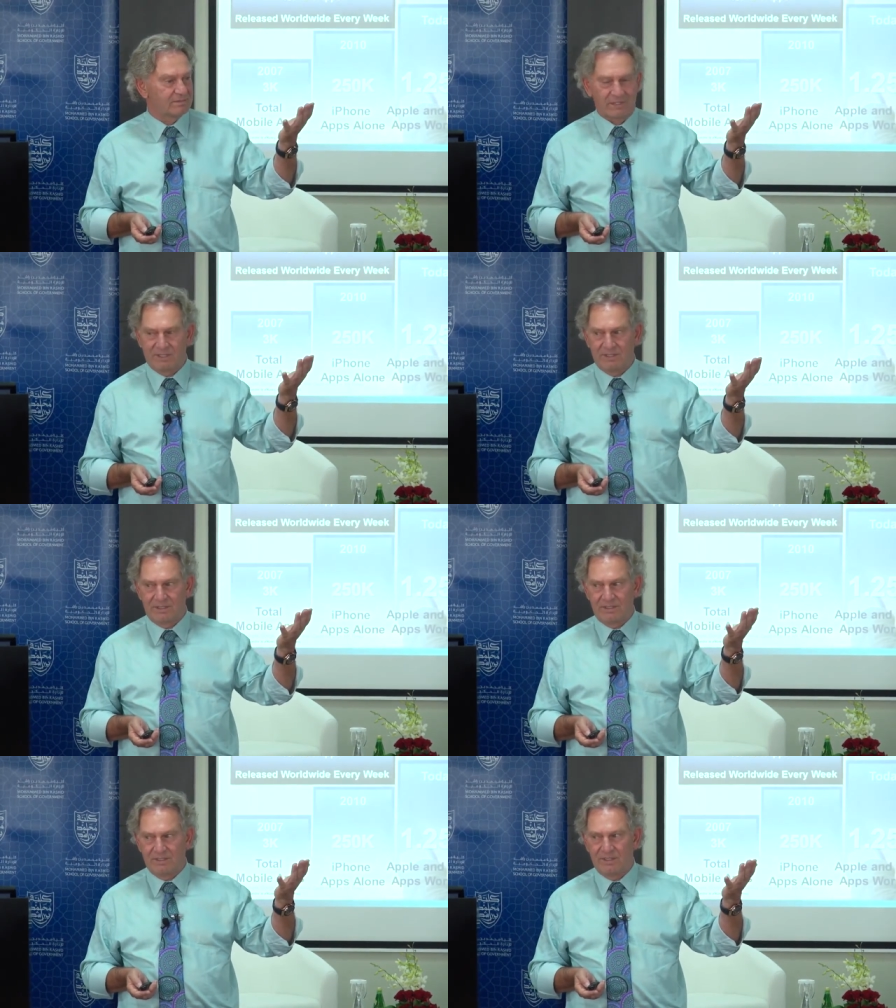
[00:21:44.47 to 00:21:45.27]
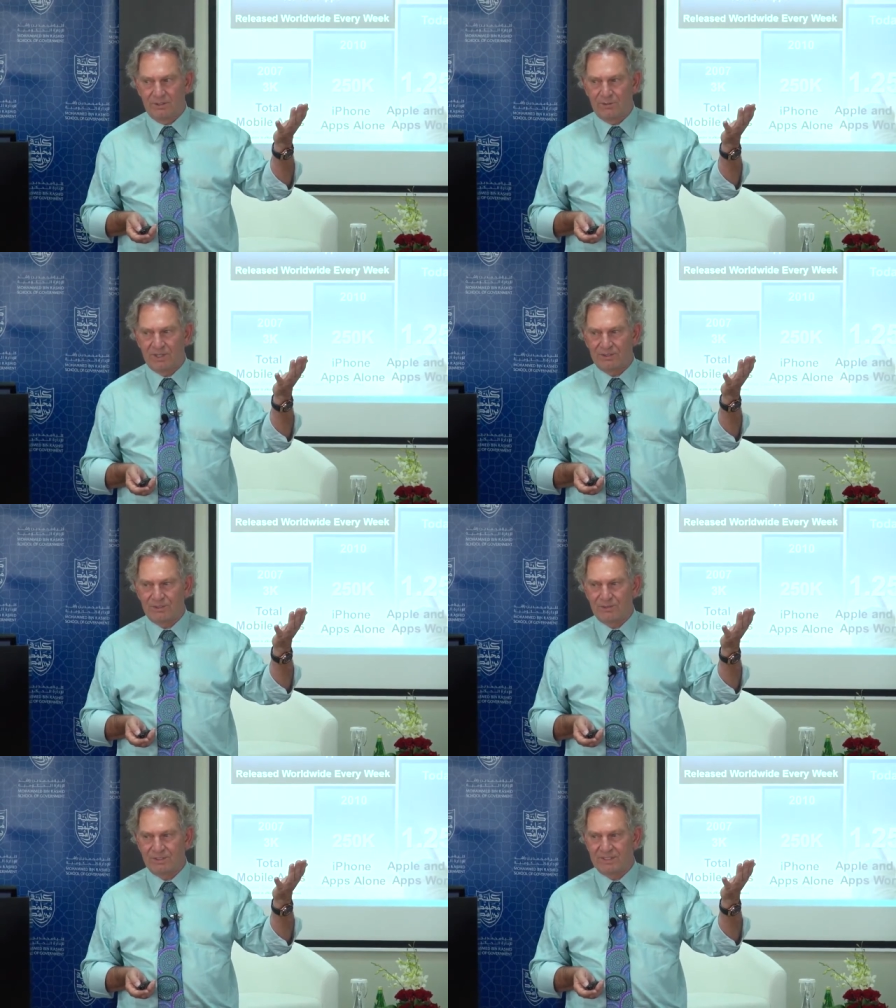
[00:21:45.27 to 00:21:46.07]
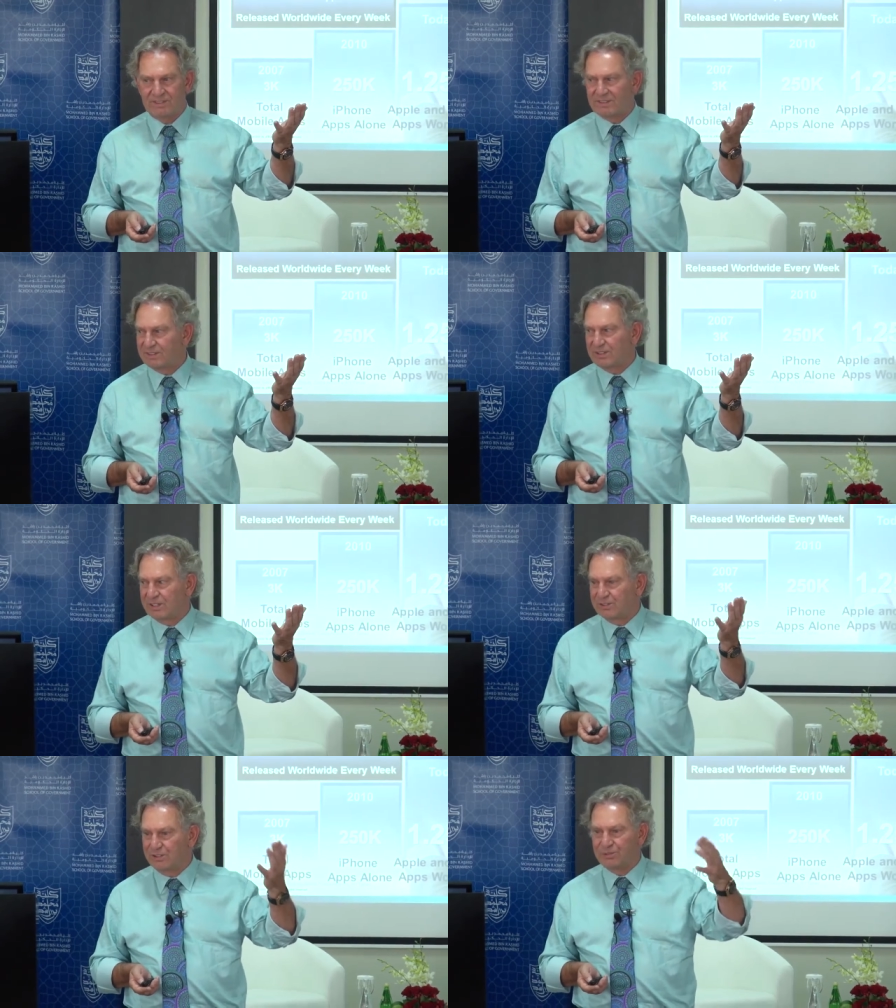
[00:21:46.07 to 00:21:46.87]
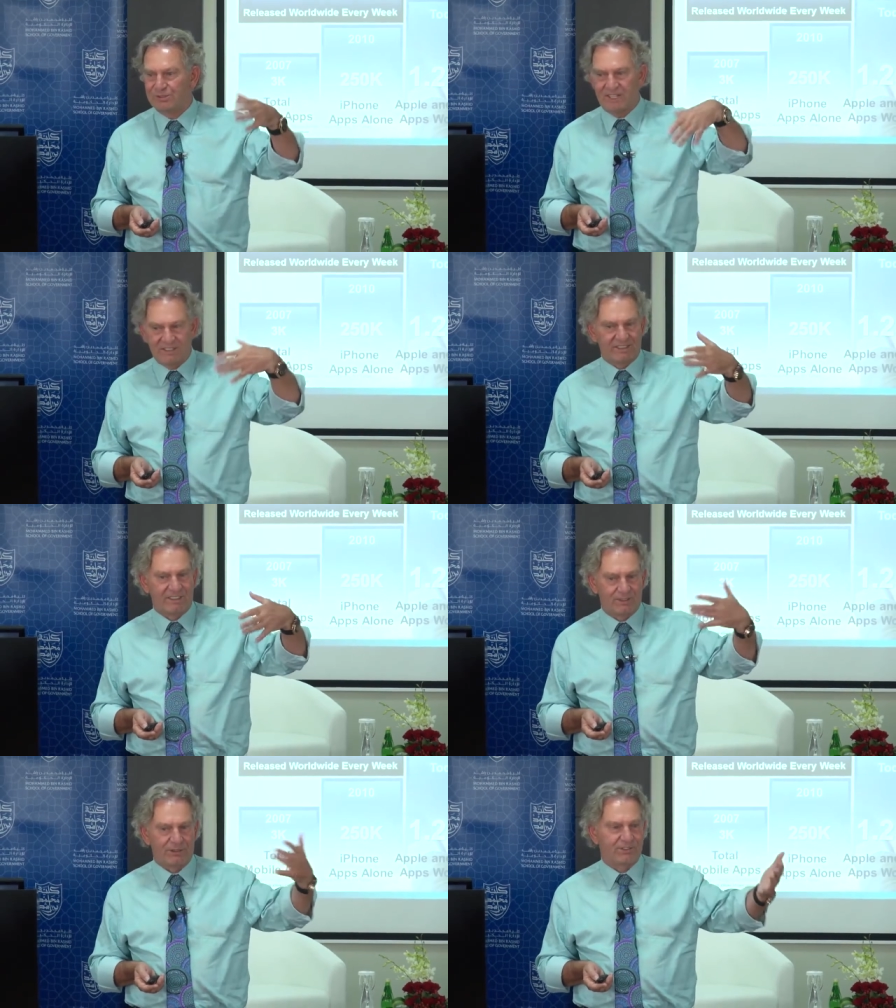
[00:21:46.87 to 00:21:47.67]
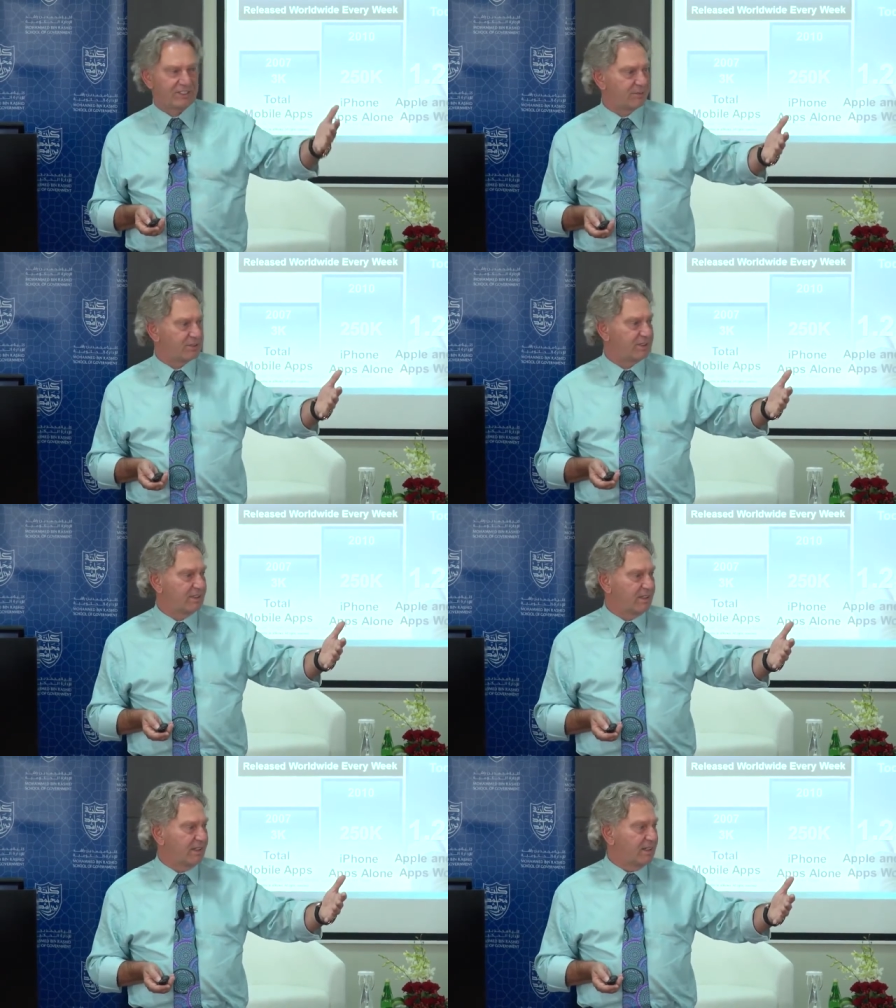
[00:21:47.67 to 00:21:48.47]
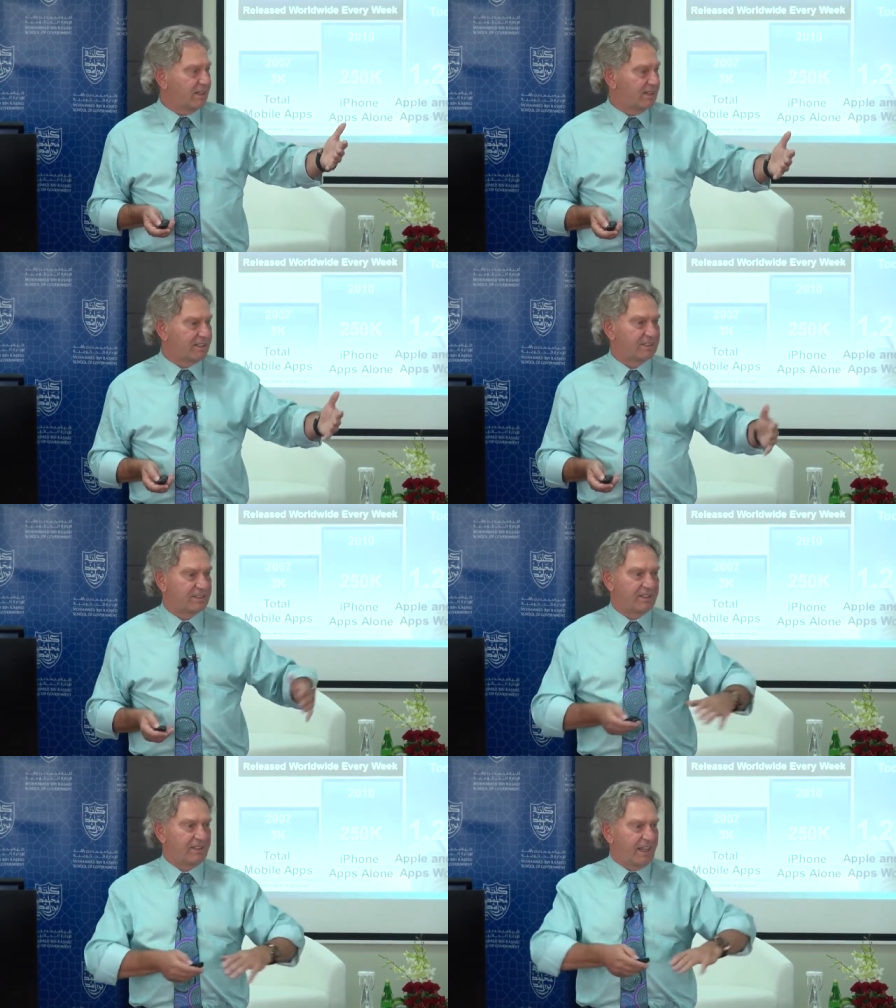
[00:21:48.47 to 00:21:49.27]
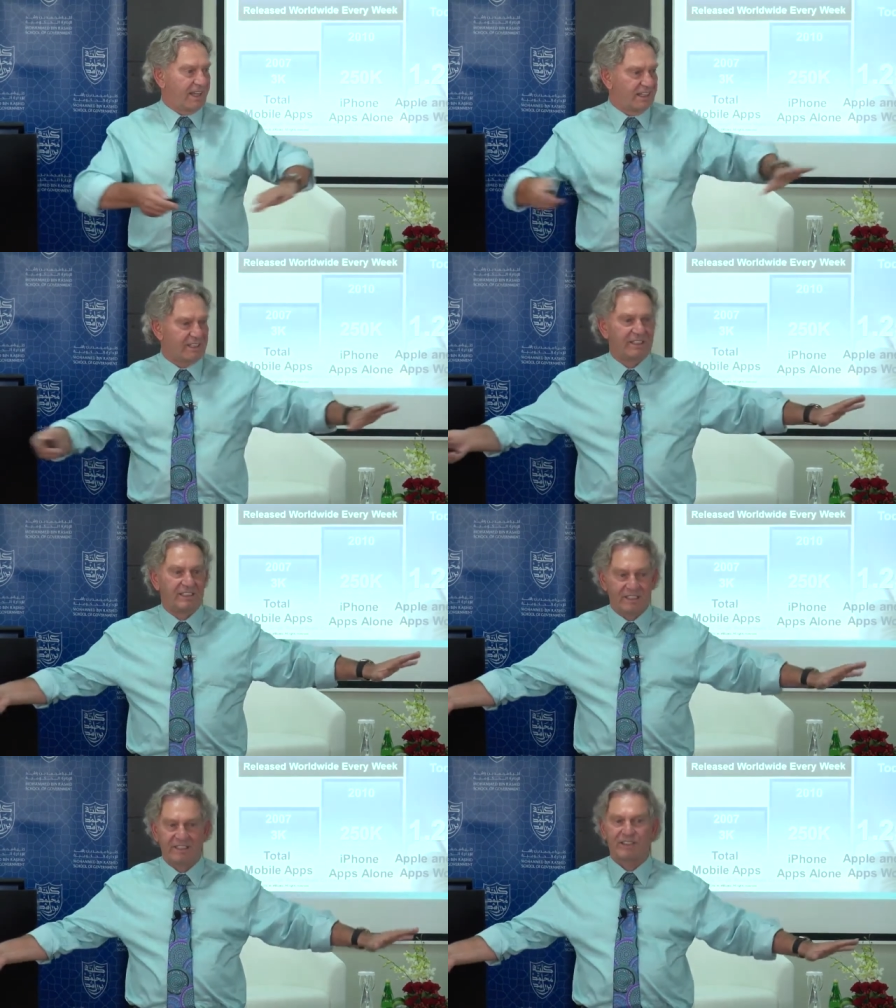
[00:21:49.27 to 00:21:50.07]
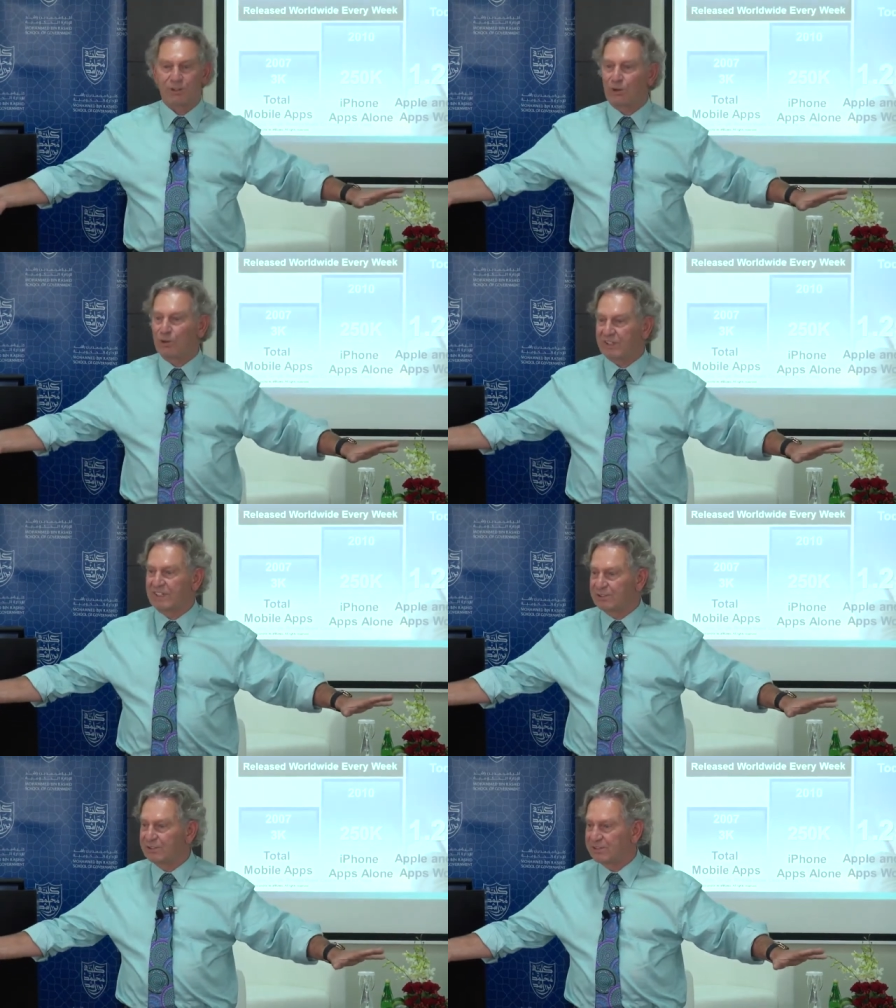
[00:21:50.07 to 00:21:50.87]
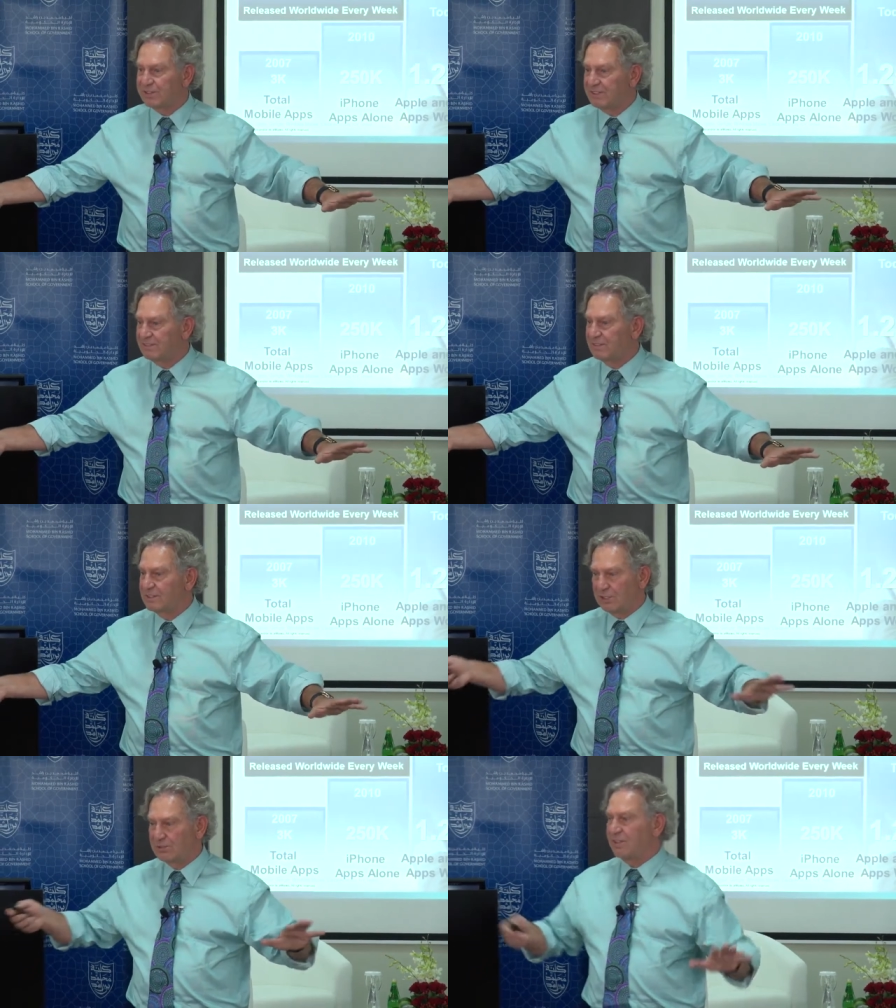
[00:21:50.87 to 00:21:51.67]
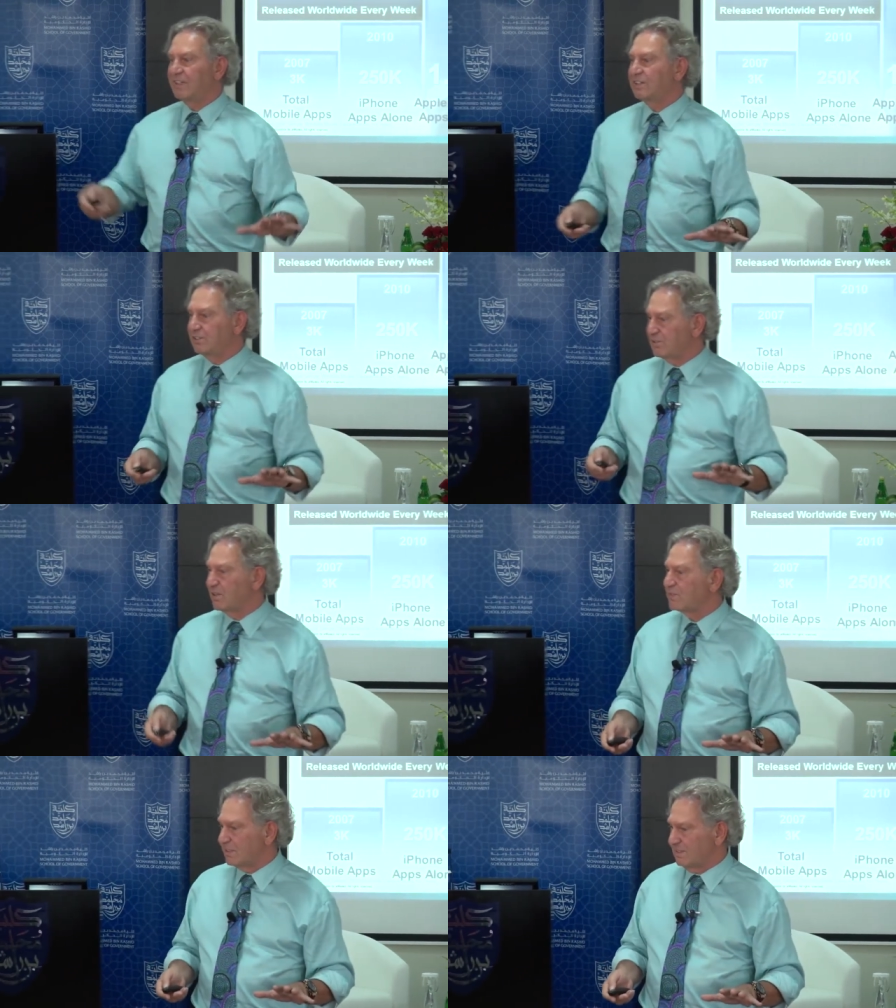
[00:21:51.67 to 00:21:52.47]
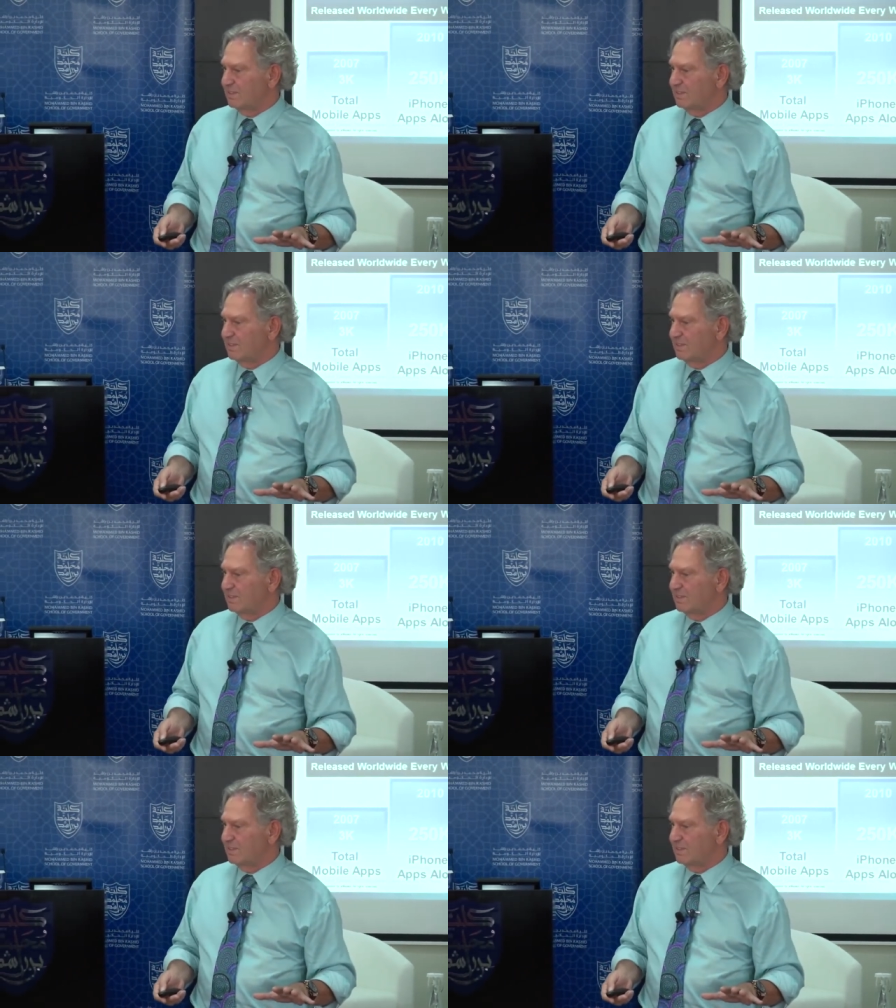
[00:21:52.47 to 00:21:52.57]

You, you know about Uber, that's that, that new taxi concept. It's an eighty-year-old industry totally disrupted